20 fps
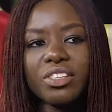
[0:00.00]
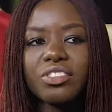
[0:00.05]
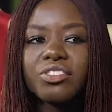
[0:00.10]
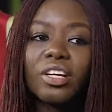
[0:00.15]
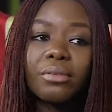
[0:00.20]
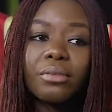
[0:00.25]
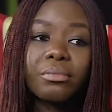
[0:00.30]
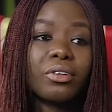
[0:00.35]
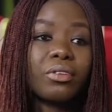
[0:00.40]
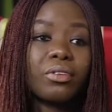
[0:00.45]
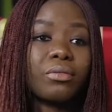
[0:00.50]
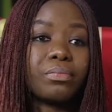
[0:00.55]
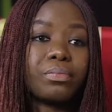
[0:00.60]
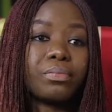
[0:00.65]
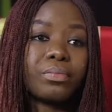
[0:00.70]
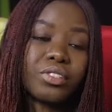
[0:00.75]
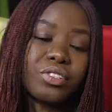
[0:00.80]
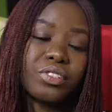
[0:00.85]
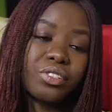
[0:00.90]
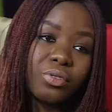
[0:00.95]
issue them a
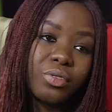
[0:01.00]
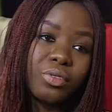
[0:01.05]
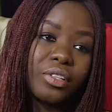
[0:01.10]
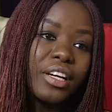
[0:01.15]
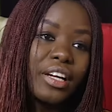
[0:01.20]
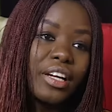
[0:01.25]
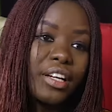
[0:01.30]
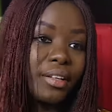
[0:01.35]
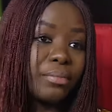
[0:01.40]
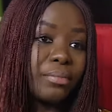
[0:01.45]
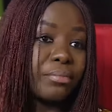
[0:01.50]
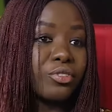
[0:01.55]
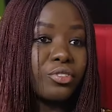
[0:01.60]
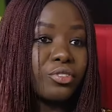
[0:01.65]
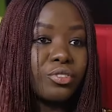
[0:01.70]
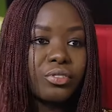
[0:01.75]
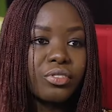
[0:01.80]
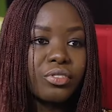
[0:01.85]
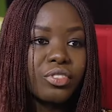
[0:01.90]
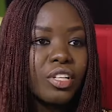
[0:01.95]
purchase order and they
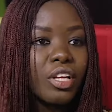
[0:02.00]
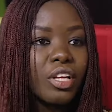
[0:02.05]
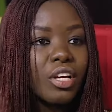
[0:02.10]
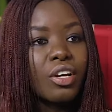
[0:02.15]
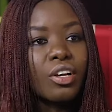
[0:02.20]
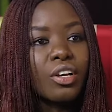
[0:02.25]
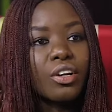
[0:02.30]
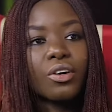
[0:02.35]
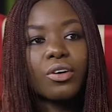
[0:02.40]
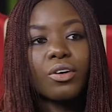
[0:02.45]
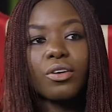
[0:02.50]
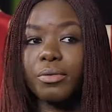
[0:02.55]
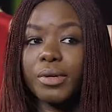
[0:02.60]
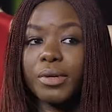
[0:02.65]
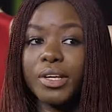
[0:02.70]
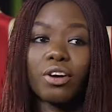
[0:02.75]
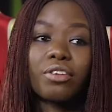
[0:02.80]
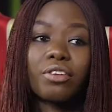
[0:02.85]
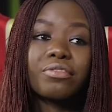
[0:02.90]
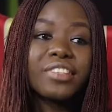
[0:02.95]
produce.
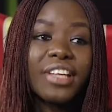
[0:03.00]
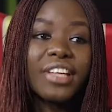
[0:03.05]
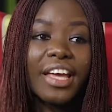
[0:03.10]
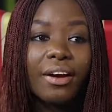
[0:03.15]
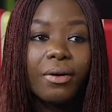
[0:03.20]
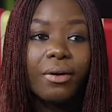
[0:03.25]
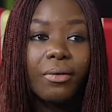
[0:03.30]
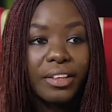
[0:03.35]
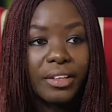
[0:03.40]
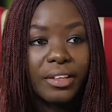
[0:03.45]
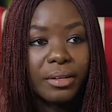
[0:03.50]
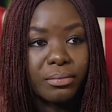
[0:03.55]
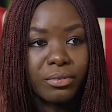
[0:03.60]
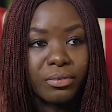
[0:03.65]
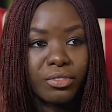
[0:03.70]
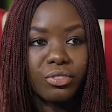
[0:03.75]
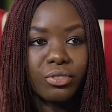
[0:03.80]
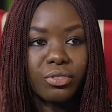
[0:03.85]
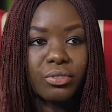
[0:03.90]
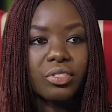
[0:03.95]
We off-take what they
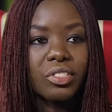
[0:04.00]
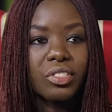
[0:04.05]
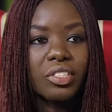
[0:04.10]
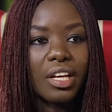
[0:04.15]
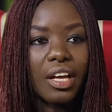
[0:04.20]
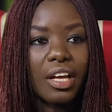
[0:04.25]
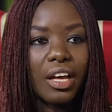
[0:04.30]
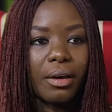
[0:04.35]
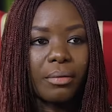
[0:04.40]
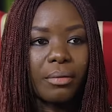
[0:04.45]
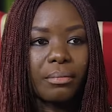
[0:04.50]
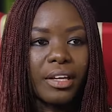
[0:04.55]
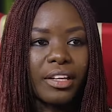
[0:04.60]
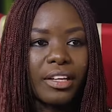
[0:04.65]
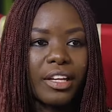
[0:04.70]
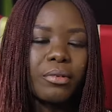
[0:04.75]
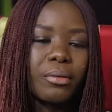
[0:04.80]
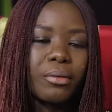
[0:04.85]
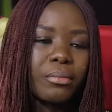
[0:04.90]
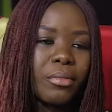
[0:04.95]
produce, and then we